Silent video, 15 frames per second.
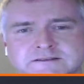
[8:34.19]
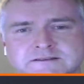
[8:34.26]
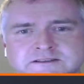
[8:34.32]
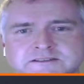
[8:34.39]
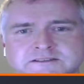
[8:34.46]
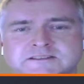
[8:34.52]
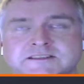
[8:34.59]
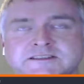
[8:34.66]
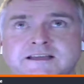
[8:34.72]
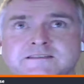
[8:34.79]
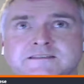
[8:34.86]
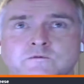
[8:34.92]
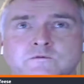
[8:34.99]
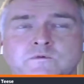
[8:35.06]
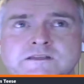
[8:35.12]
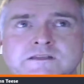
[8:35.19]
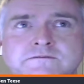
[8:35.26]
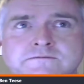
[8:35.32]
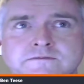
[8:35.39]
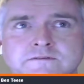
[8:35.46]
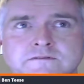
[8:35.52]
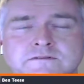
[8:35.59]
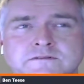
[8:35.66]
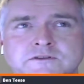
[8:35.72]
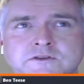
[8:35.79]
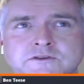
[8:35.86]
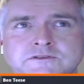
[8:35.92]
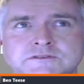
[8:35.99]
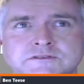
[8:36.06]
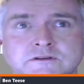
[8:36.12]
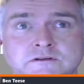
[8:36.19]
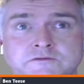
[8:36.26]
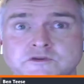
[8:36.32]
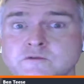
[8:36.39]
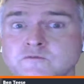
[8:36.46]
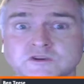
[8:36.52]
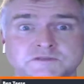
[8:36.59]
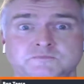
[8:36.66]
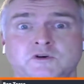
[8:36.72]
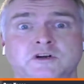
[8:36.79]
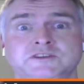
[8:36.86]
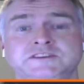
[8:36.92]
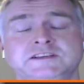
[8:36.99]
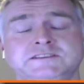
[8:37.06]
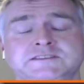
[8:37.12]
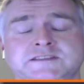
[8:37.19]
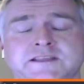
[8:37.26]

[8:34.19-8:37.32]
is a stack that we've used on numerous projects in the